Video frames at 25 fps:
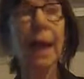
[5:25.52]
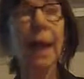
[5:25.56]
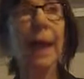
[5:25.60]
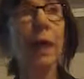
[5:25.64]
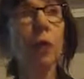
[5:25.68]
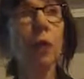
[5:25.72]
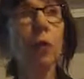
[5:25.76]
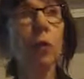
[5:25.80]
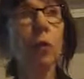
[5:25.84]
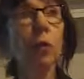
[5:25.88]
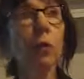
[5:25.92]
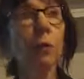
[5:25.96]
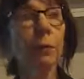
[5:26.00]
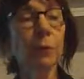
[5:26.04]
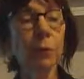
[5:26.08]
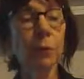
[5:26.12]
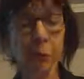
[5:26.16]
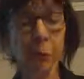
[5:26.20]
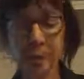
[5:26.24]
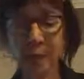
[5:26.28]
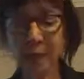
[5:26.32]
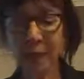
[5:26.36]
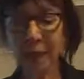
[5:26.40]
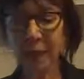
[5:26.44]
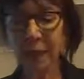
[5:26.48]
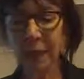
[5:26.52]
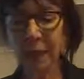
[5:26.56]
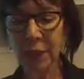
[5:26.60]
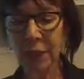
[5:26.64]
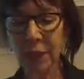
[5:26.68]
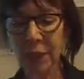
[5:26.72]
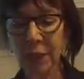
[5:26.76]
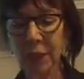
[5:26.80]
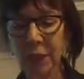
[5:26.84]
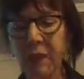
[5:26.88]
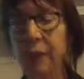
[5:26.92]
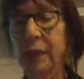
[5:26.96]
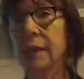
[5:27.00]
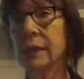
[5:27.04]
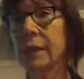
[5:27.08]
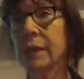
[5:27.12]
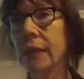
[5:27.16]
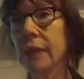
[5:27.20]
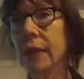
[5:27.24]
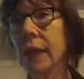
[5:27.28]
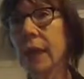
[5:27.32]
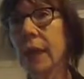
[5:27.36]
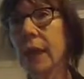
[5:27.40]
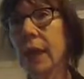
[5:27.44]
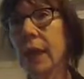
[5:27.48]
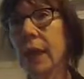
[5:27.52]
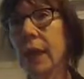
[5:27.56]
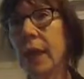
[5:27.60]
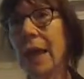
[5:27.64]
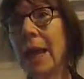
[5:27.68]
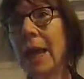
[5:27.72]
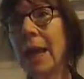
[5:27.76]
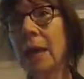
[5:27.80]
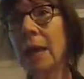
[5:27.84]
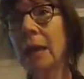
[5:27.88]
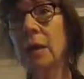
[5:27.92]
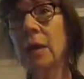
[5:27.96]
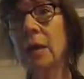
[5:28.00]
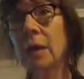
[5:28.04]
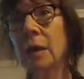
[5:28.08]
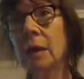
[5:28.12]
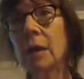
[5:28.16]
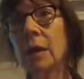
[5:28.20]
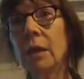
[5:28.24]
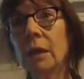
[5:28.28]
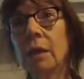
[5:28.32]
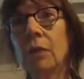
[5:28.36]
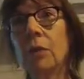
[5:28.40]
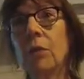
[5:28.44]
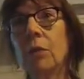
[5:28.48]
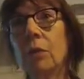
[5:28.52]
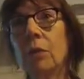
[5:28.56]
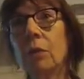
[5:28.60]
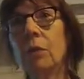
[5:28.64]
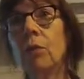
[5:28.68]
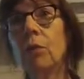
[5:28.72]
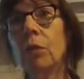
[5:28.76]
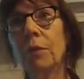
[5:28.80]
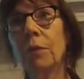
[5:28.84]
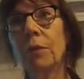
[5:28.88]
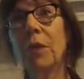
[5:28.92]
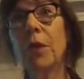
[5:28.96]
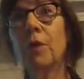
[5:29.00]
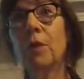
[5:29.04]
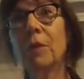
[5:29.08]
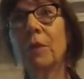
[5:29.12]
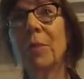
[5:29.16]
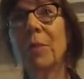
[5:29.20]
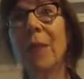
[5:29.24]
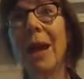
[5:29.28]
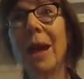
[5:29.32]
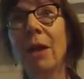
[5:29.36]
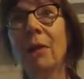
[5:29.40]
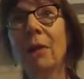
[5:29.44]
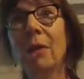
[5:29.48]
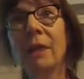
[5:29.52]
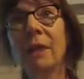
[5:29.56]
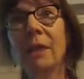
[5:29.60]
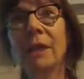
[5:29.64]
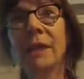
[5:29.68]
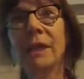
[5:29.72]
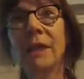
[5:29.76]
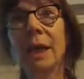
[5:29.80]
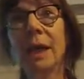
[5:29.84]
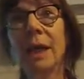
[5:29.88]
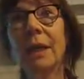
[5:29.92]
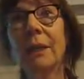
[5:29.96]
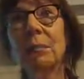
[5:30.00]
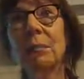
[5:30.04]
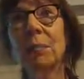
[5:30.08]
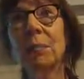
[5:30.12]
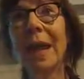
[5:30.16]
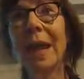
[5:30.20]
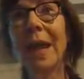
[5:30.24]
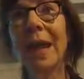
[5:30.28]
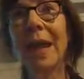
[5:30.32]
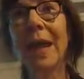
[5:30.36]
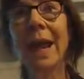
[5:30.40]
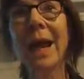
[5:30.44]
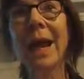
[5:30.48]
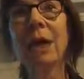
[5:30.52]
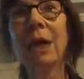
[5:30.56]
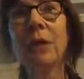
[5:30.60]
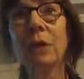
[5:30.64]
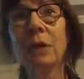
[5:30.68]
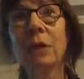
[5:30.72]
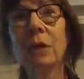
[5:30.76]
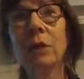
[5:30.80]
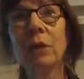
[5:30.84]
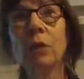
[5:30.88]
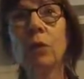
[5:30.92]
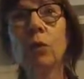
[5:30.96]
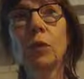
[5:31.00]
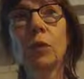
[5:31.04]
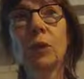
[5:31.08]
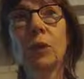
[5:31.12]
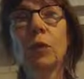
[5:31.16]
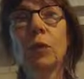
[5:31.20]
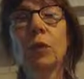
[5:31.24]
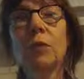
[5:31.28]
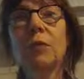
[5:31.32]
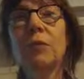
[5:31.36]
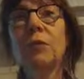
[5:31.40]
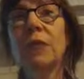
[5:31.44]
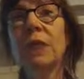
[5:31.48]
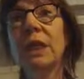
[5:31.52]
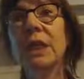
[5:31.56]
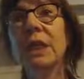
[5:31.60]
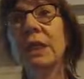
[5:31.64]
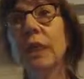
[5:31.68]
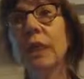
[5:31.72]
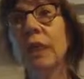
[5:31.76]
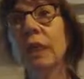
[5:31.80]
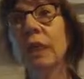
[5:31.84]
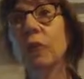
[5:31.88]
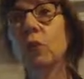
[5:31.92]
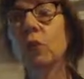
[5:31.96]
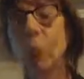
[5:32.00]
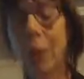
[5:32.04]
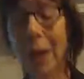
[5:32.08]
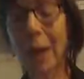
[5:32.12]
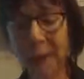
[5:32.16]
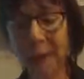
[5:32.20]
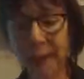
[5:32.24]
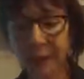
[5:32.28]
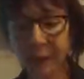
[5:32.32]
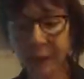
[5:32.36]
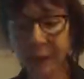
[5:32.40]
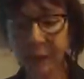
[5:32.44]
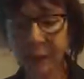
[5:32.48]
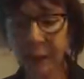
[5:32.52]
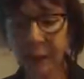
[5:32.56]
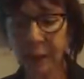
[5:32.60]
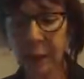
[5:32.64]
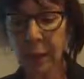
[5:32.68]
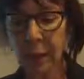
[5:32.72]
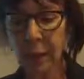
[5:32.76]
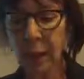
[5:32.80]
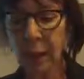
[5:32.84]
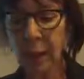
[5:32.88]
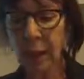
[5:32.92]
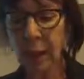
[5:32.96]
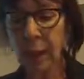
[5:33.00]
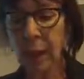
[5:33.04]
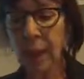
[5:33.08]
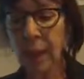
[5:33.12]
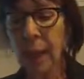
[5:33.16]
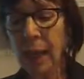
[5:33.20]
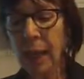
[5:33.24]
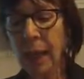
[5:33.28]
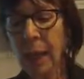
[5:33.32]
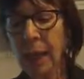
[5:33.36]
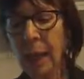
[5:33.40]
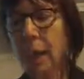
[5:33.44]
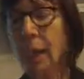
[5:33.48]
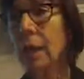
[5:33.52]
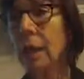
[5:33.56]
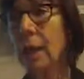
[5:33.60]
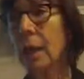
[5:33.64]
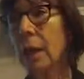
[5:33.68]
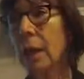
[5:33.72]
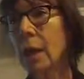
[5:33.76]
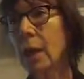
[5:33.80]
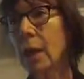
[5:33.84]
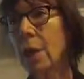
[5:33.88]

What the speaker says: and law enforcement agencies. And all of those powers play out in all sorts of detailed ways. And I